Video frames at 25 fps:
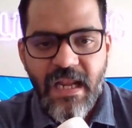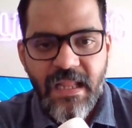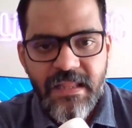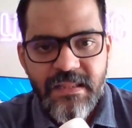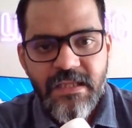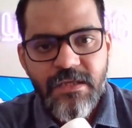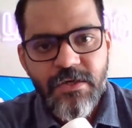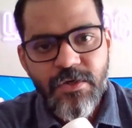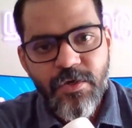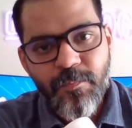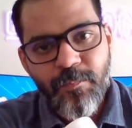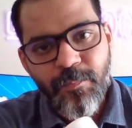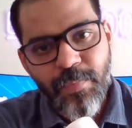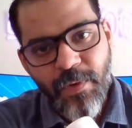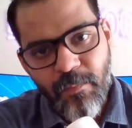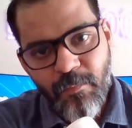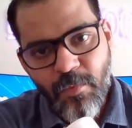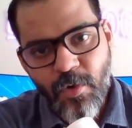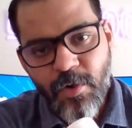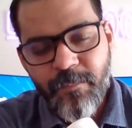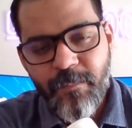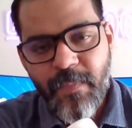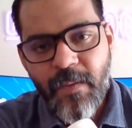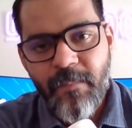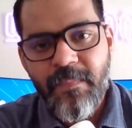anything to
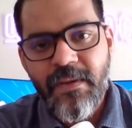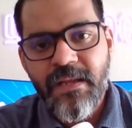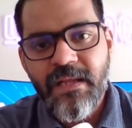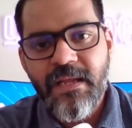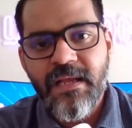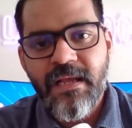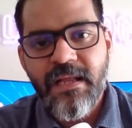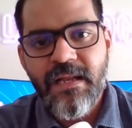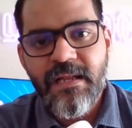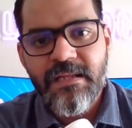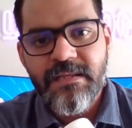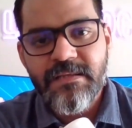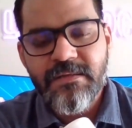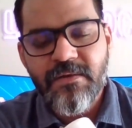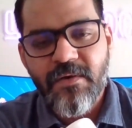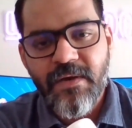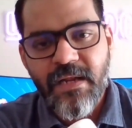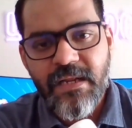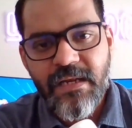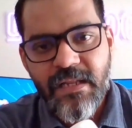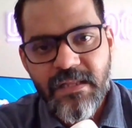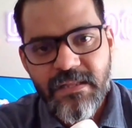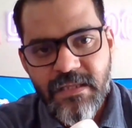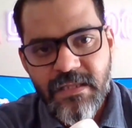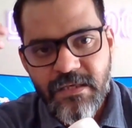promote public health
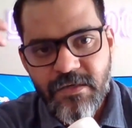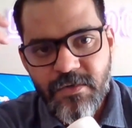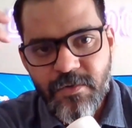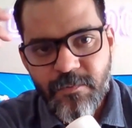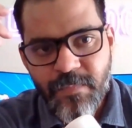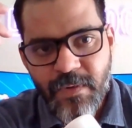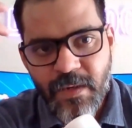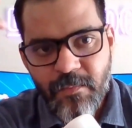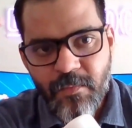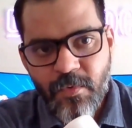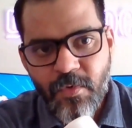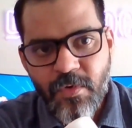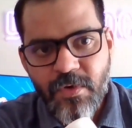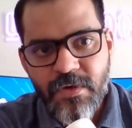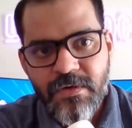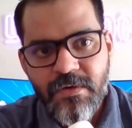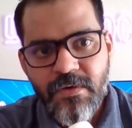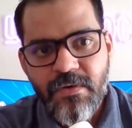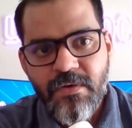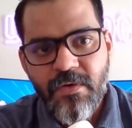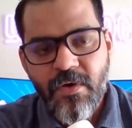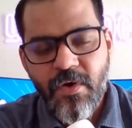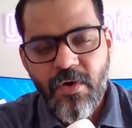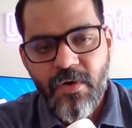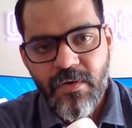or anything to promote
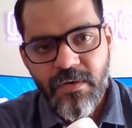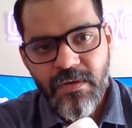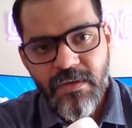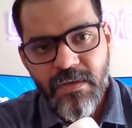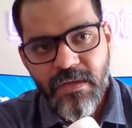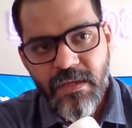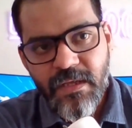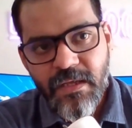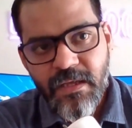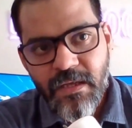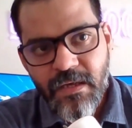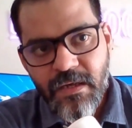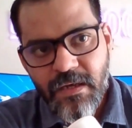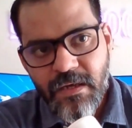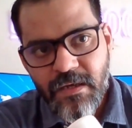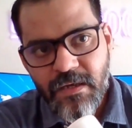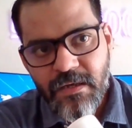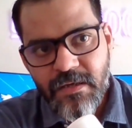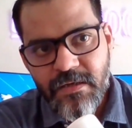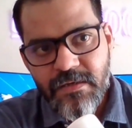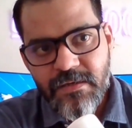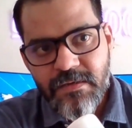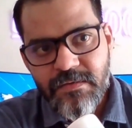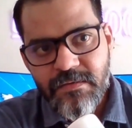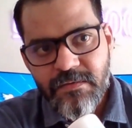or
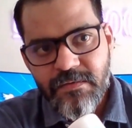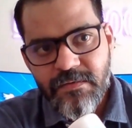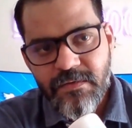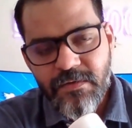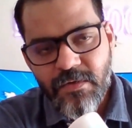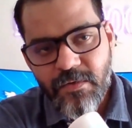uh,